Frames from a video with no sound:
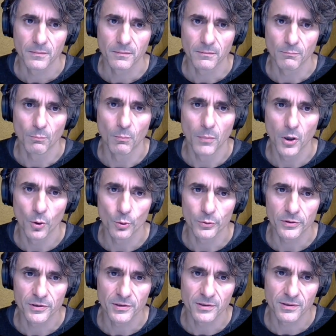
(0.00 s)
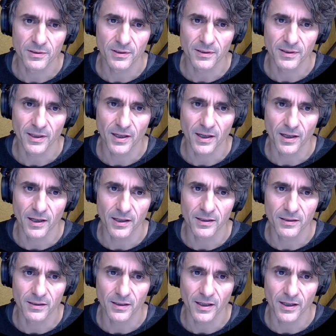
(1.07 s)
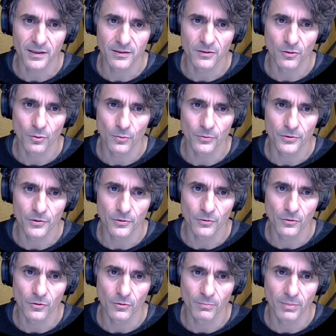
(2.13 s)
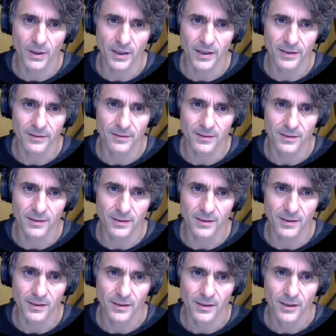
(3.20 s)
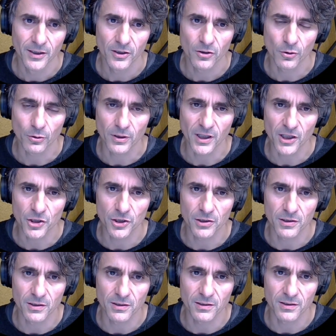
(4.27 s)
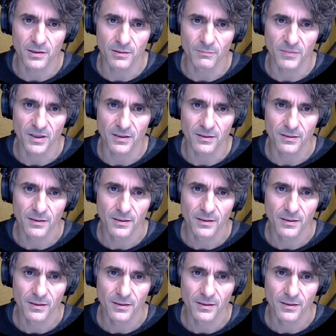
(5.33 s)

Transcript: modes that are indicated also by the notation system that